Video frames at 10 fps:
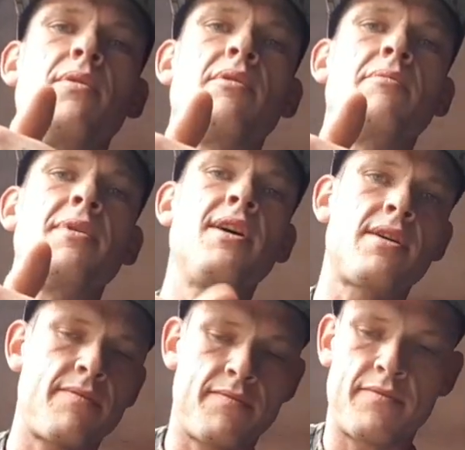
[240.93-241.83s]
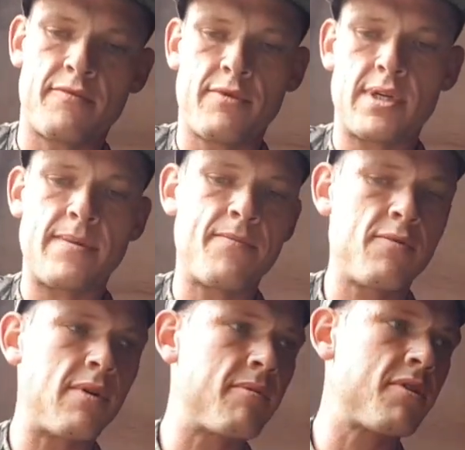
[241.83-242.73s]
Welcome back. Right,
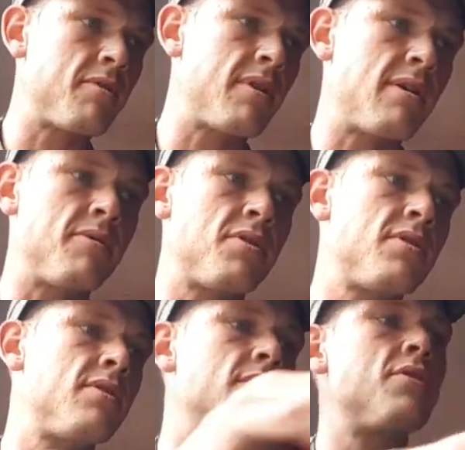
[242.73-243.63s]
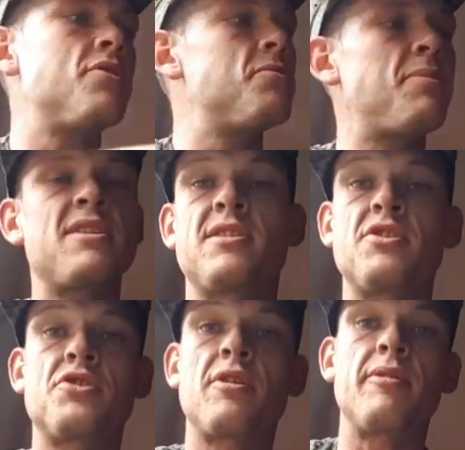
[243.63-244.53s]
what I want to do now is just
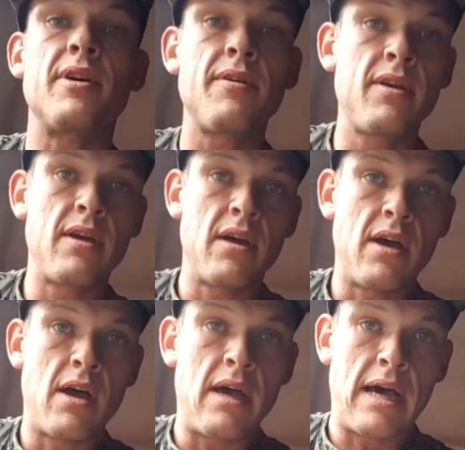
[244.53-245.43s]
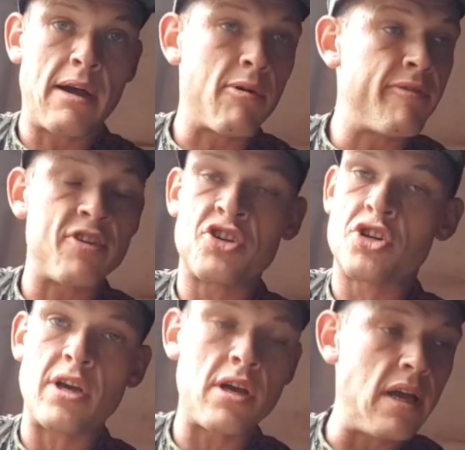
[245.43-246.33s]
basically show you how I
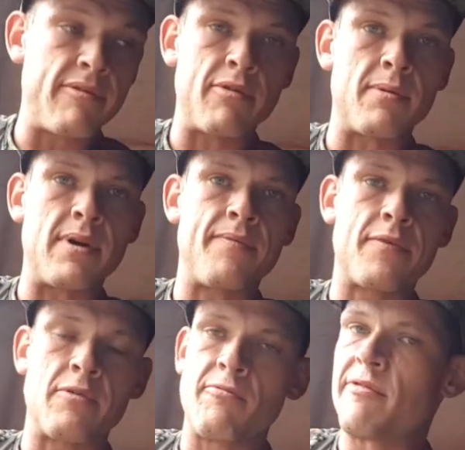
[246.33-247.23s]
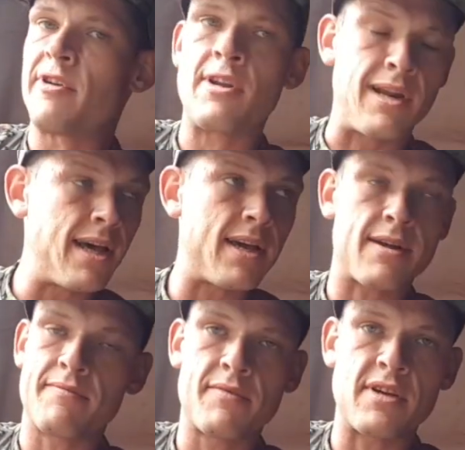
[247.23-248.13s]
fish everywhere. River,
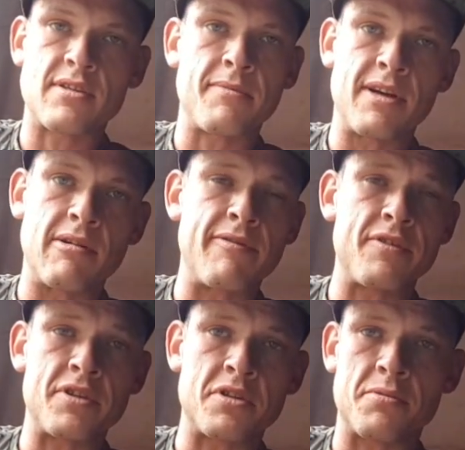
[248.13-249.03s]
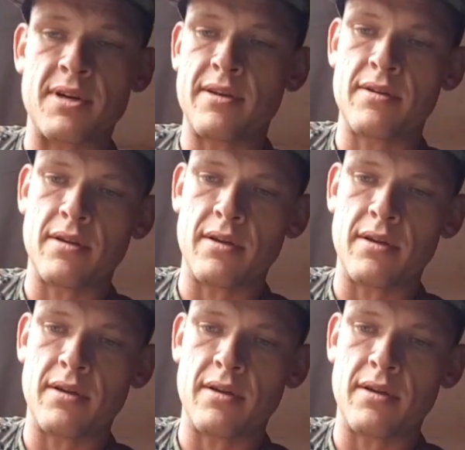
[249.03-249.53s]
lake, doesn't matter, I fish this way.